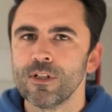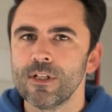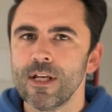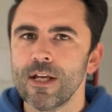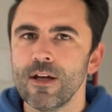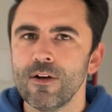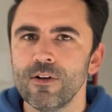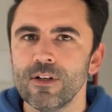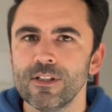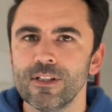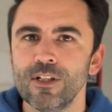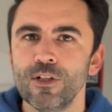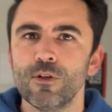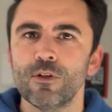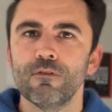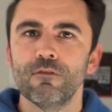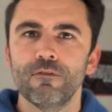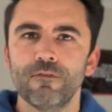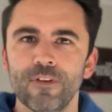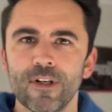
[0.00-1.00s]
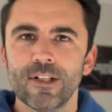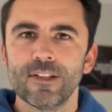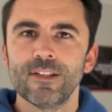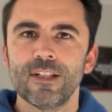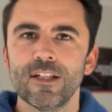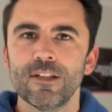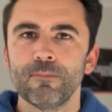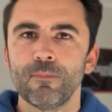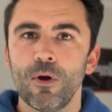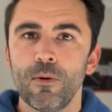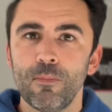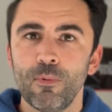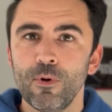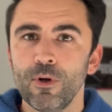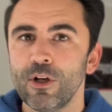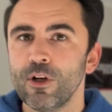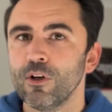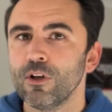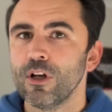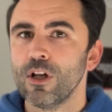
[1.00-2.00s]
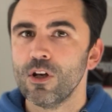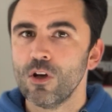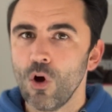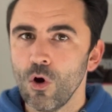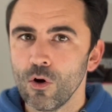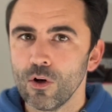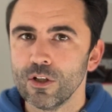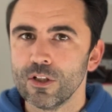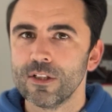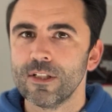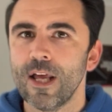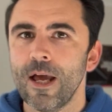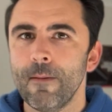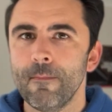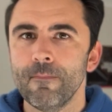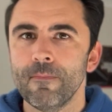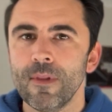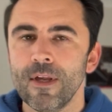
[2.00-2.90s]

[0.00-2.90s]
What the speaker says: here is that you can fix this by putting on a longer stem.